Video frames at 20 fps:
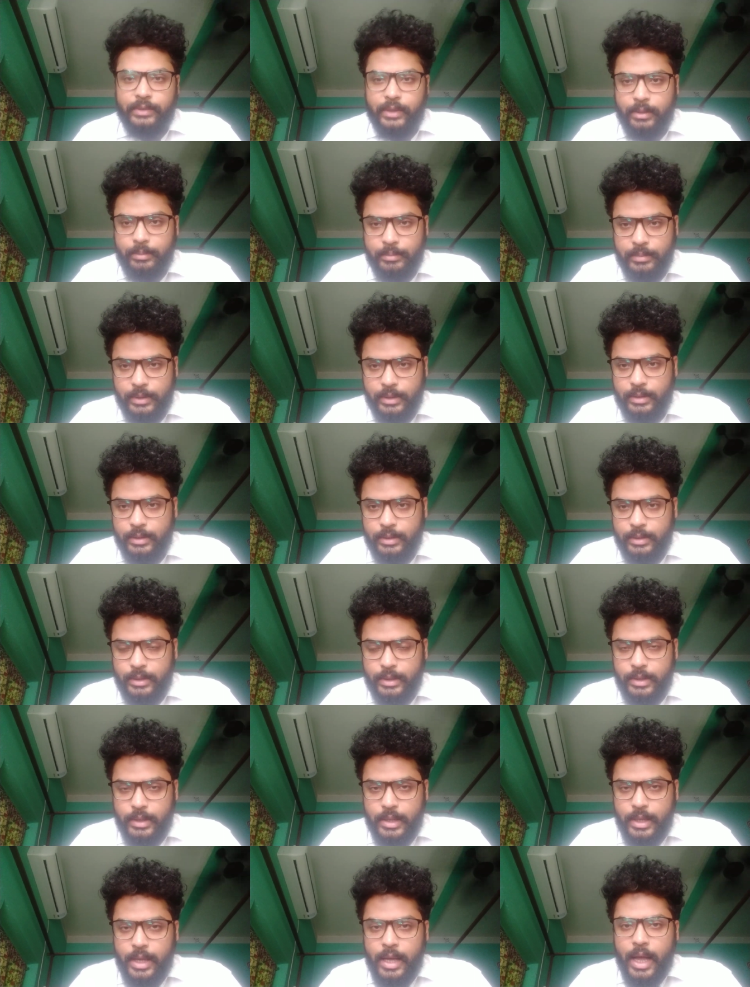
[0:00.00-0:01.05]

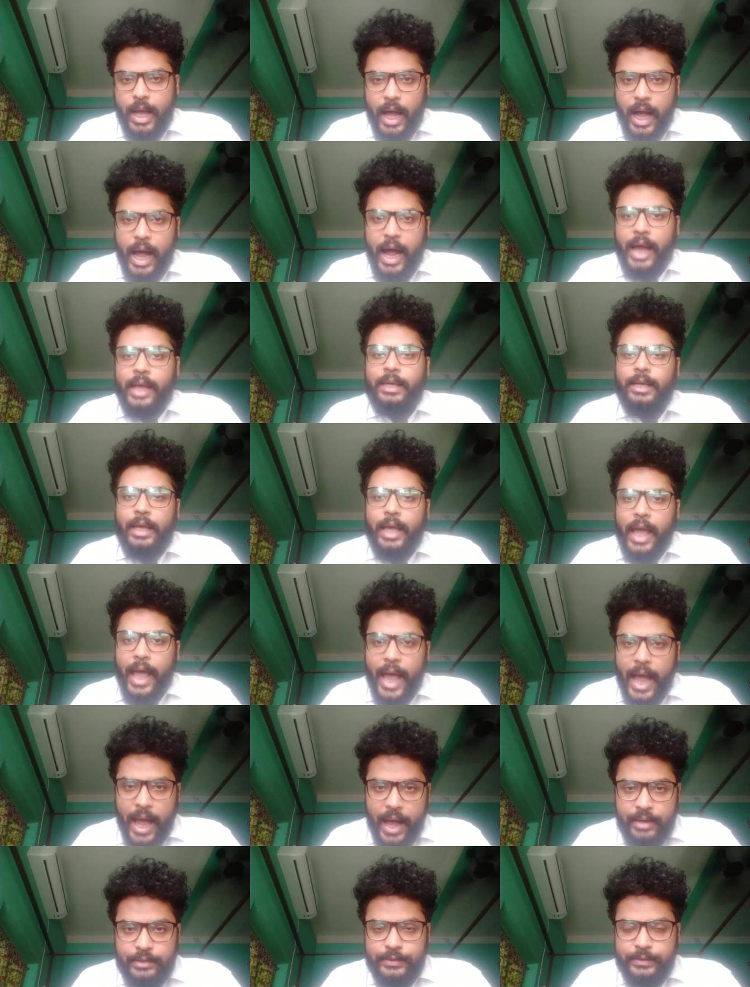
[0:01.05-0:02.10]
verb i
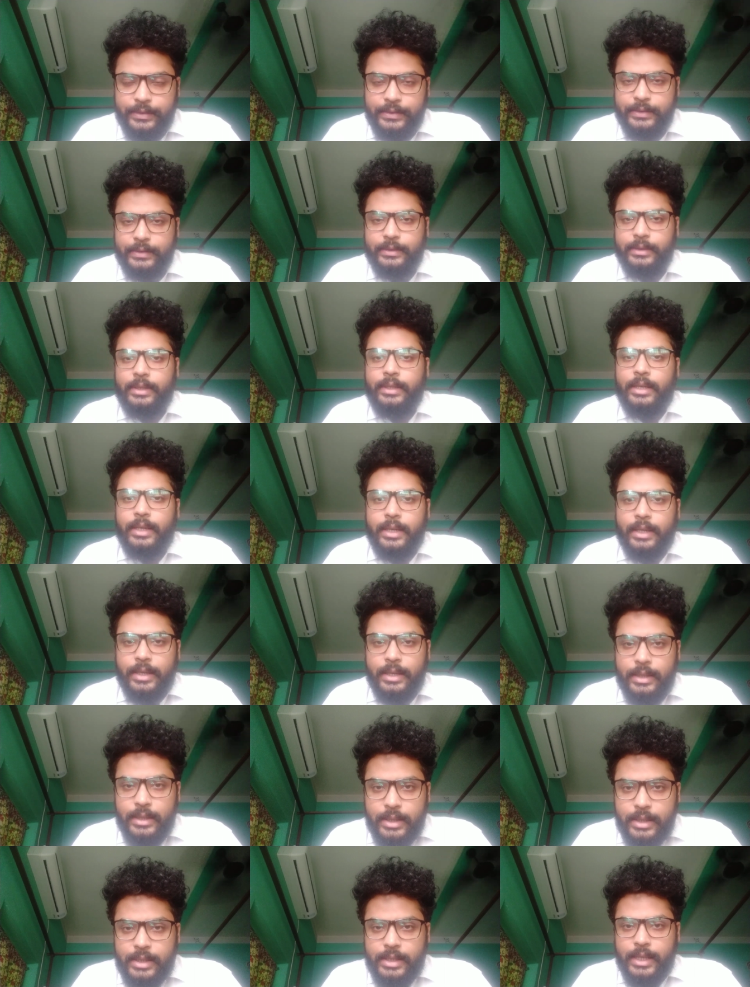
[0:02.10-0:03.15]
have
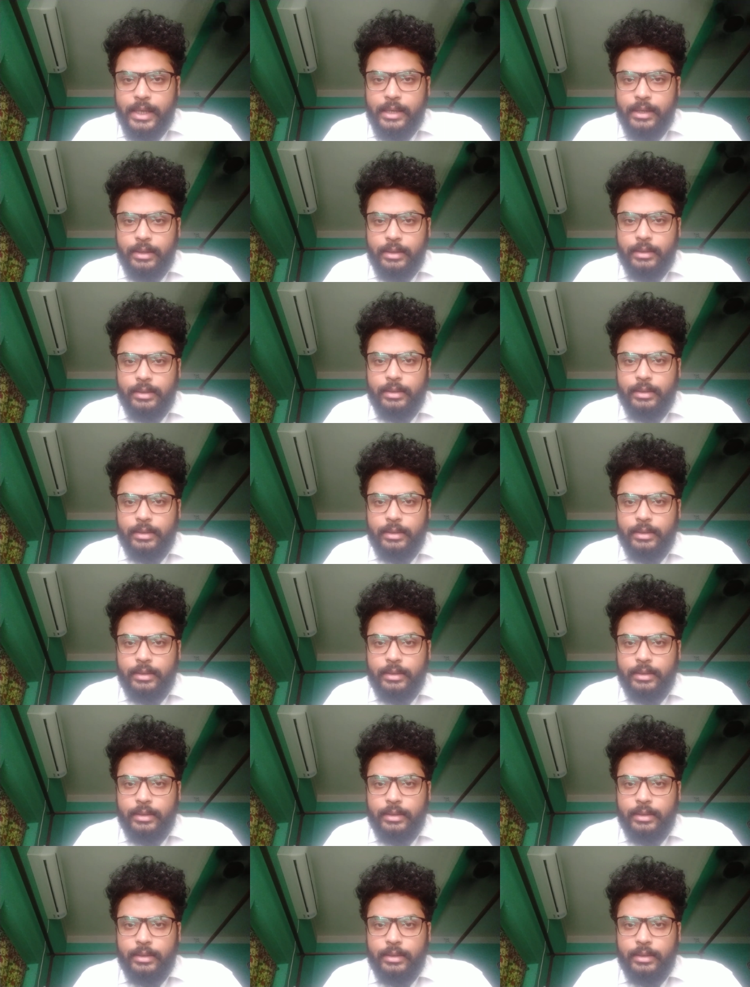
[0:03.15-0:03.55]
eaten